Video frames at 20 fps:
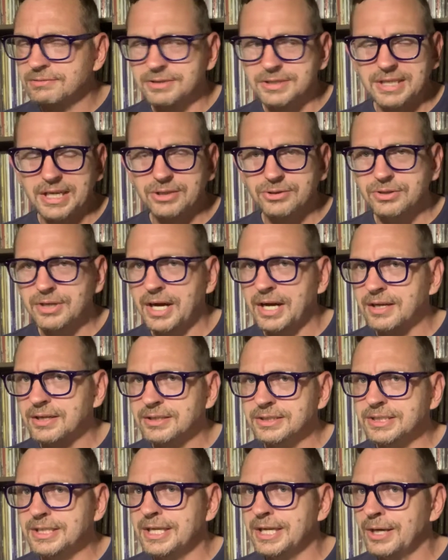soundtrack is
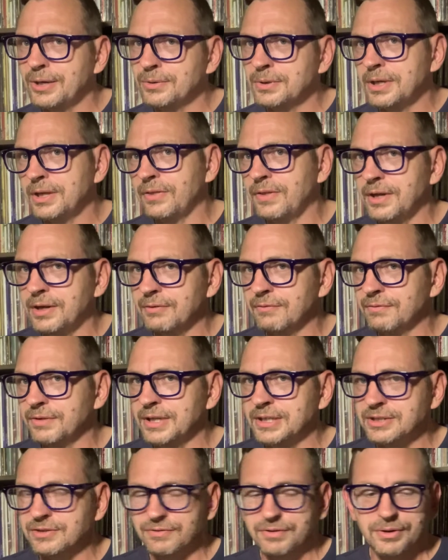the only thing
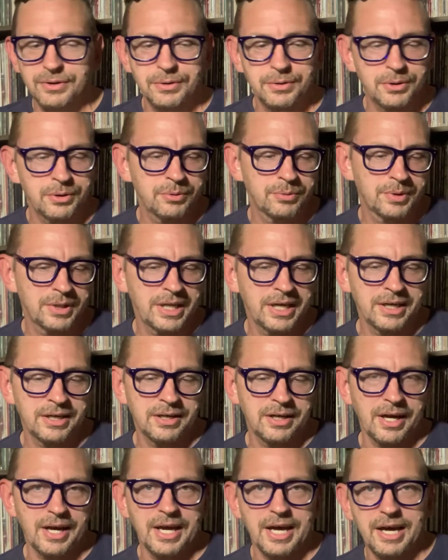Flesh for Lulu related
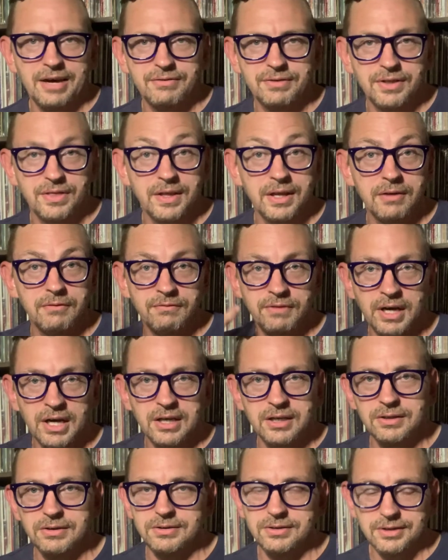I have in the
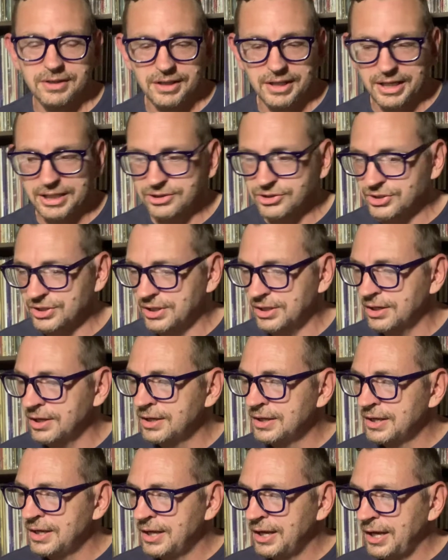vinyl collection.
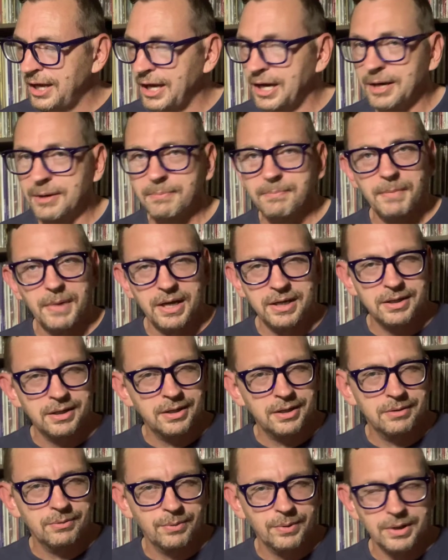I need
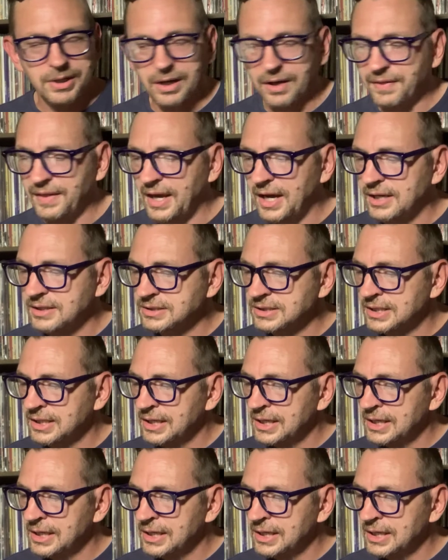to work on that.